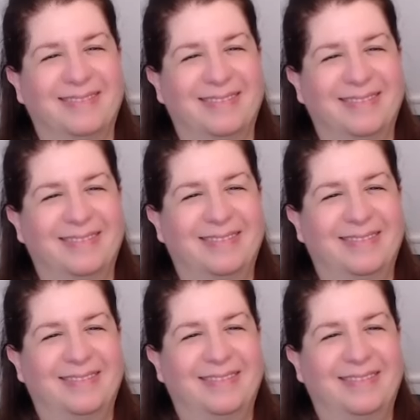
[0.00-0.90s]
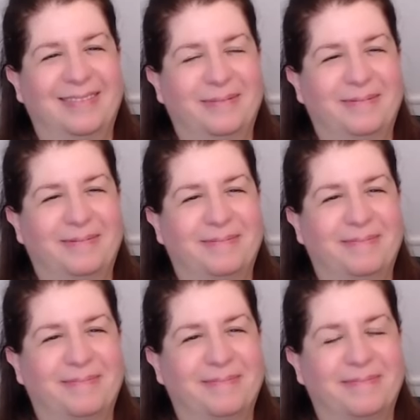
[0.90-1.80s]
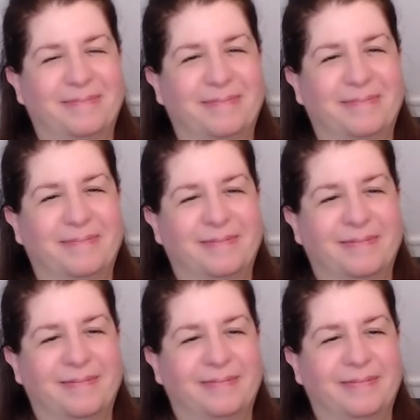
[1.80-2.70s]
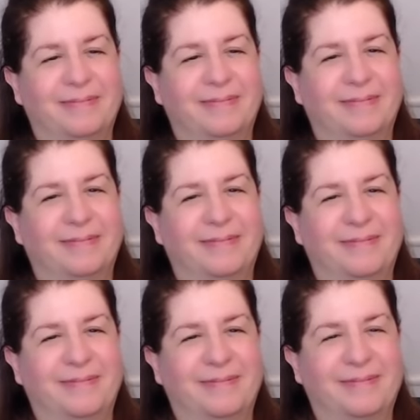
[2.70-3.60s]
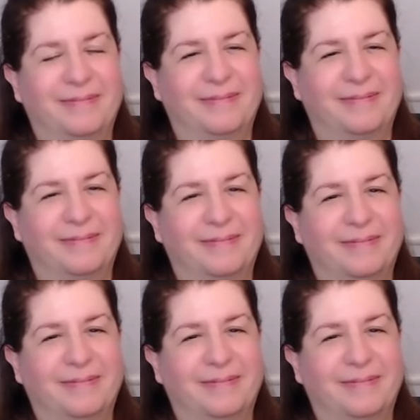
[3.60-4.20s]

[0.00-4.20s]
This person isn't speaking.